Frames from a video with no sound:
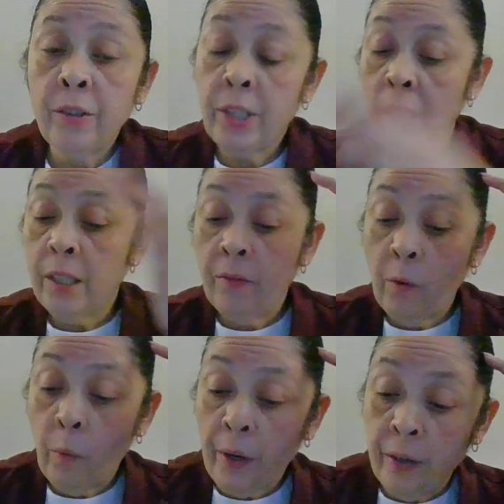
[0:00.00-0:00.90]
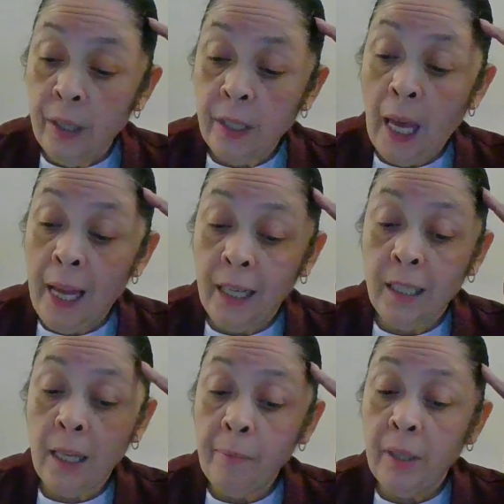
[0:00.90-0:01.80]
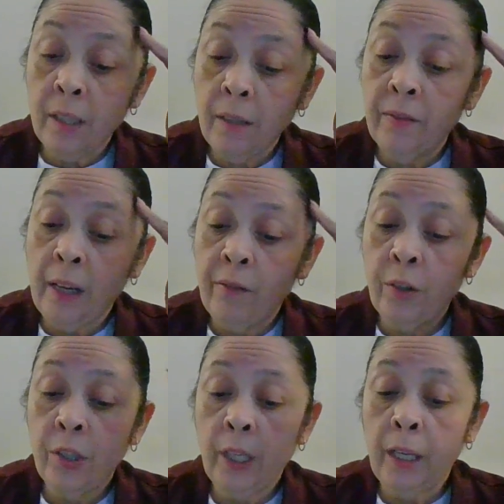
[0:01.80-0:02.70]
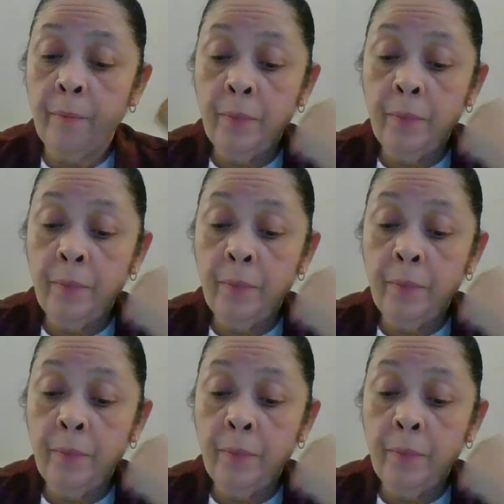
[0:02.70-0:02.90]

sense of awareness and acceptance of diversity.